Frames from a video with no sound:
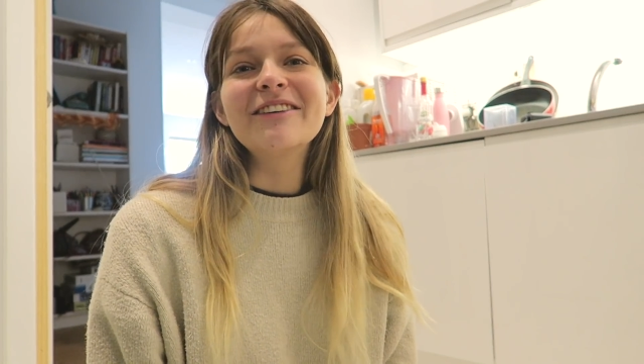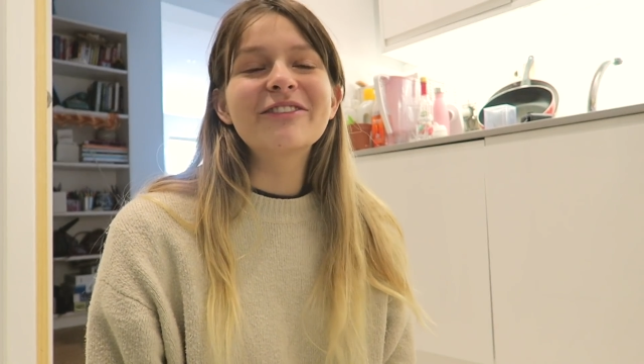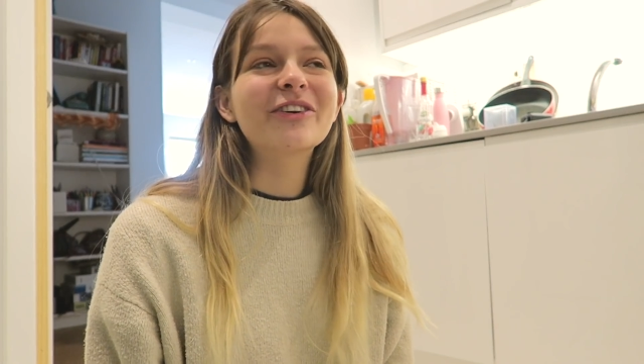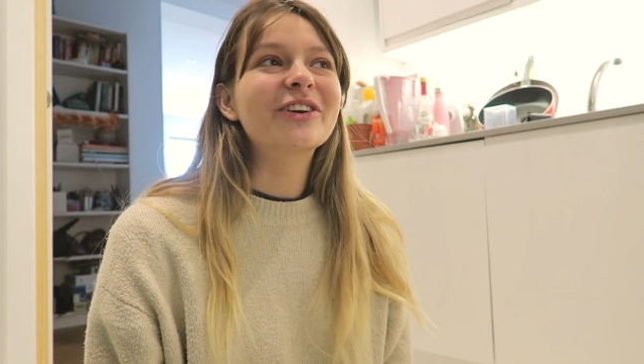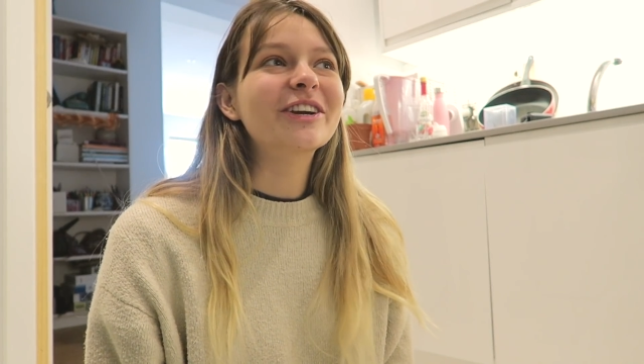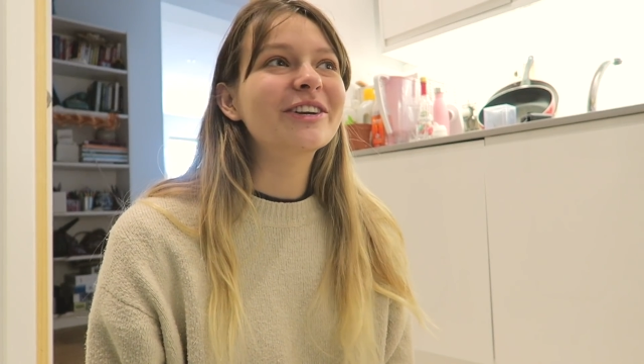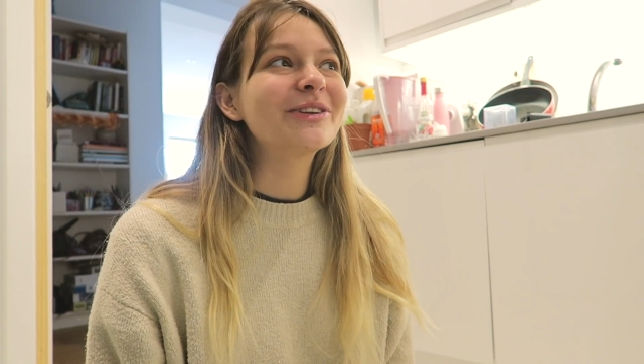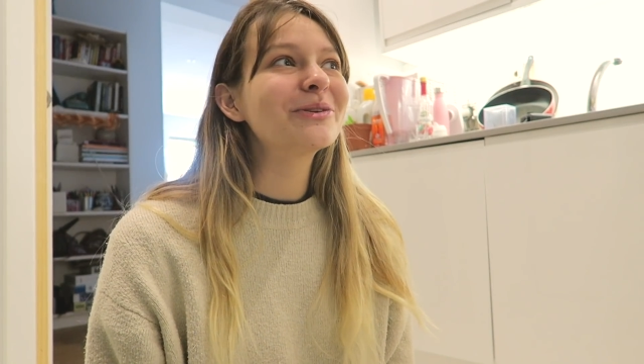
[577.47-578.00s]

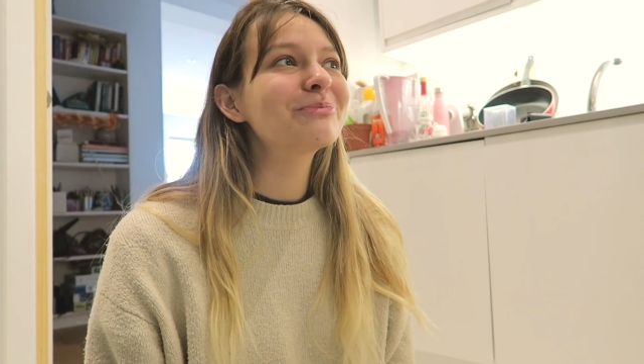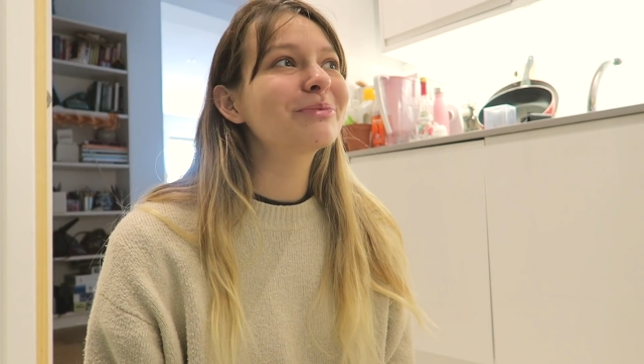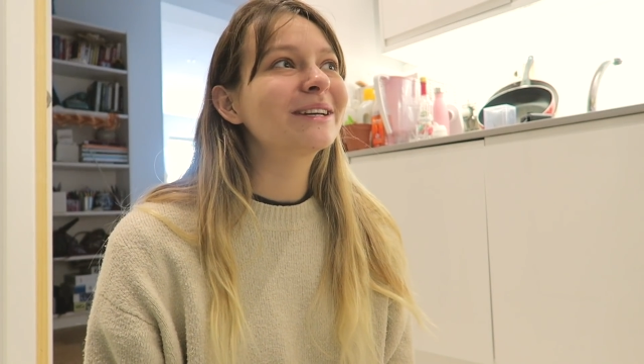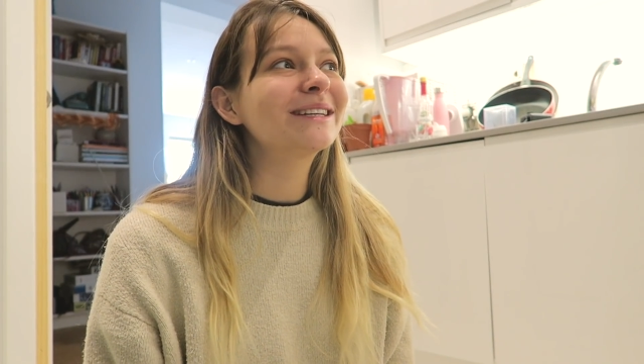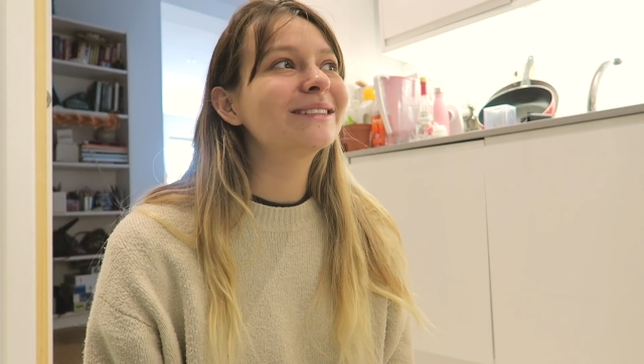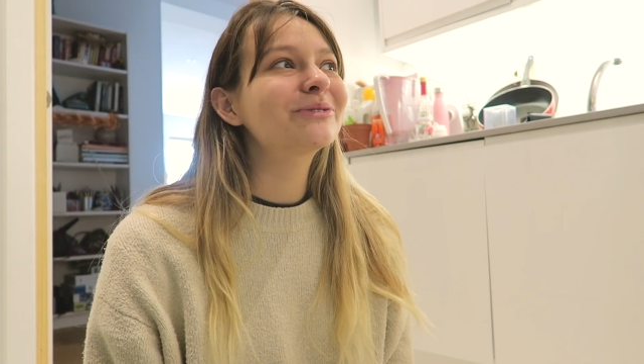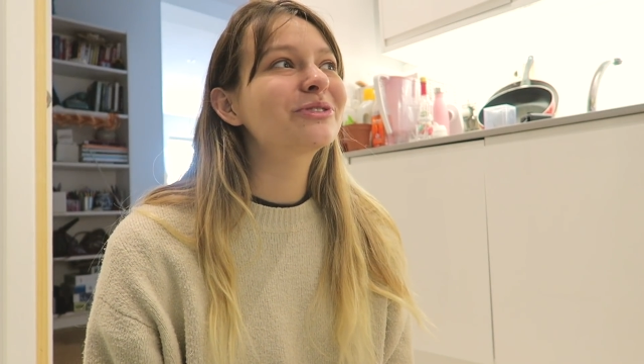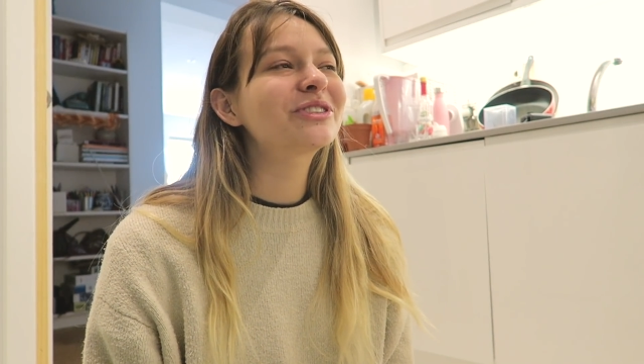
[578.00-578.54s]
for our new
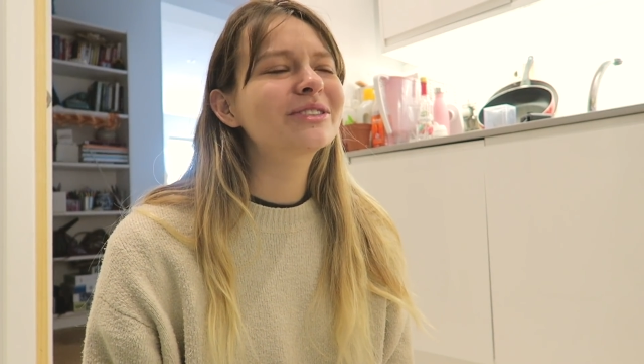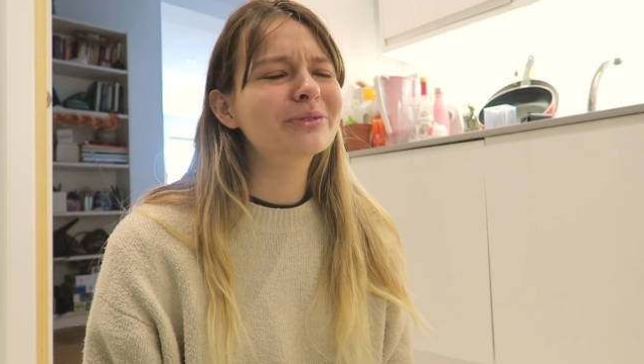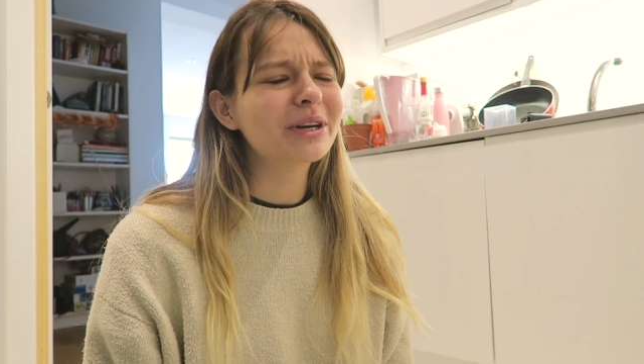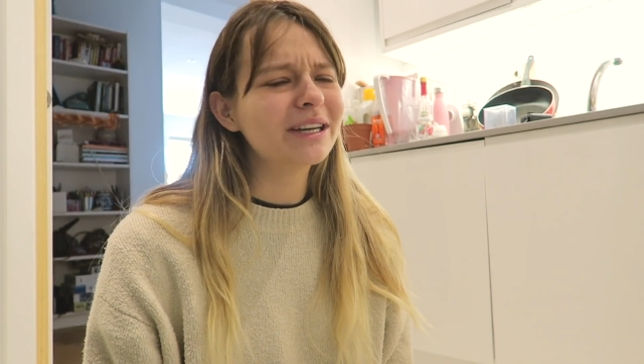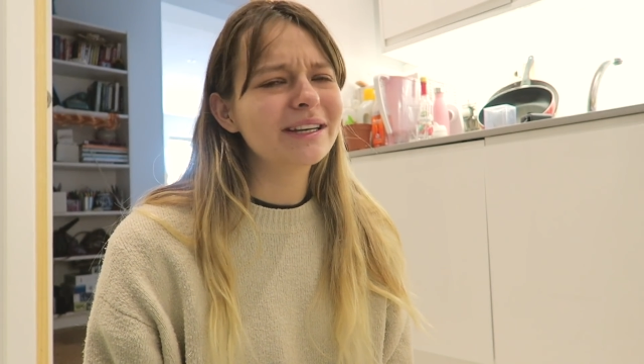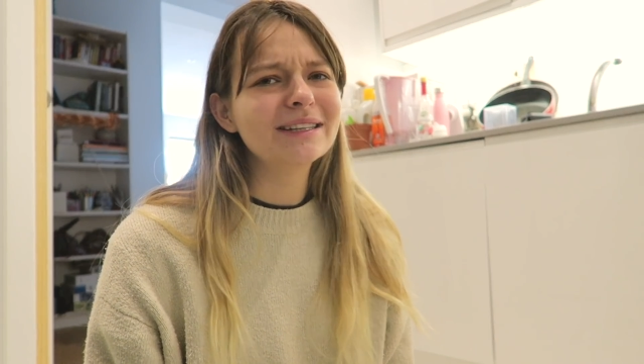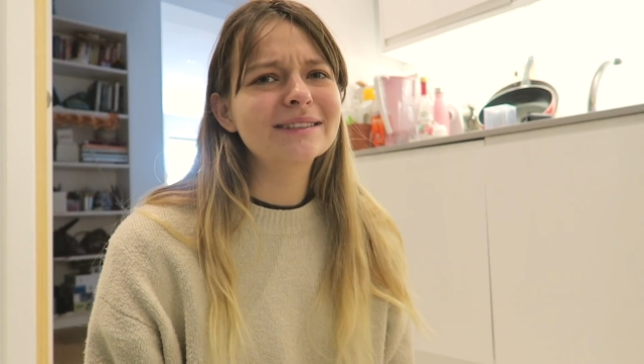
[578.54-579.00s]
place, which is great.